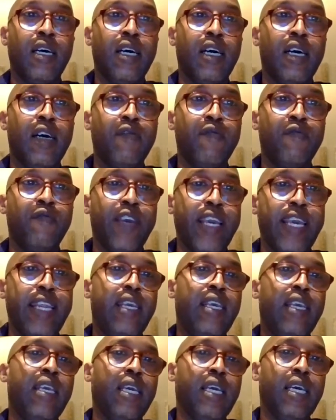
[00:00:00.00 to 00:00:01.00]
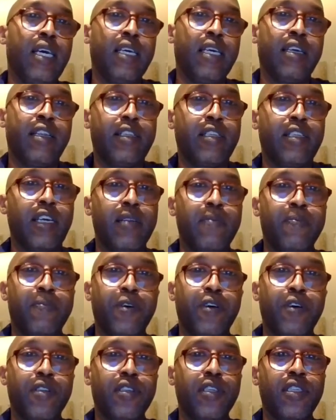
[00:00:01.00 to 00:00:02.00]
very critical
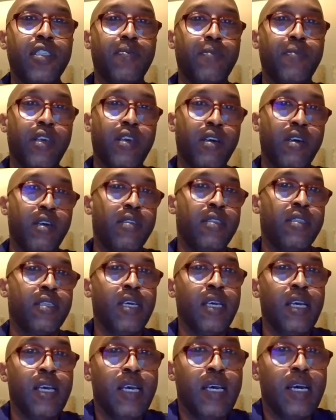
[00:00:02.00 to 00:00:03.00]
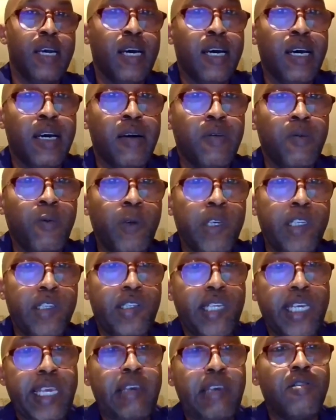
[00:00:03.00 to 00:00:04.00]
importance, because we
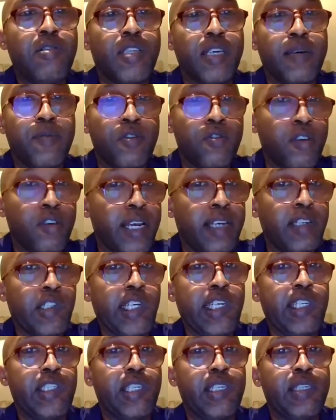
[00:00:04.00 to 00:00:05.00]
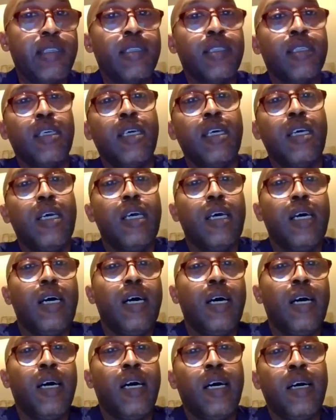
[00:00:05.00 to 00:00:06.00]
see some organizations,
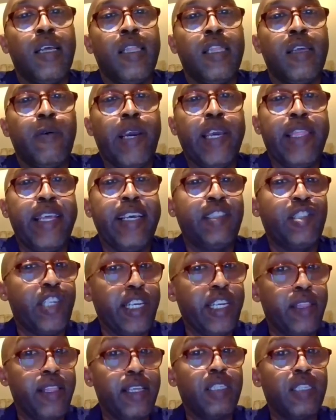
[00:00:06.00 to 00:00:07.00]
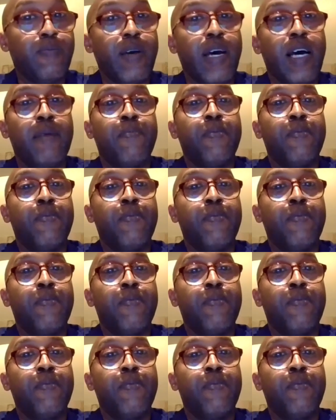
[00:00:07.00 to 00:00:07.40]
the way they treat this map,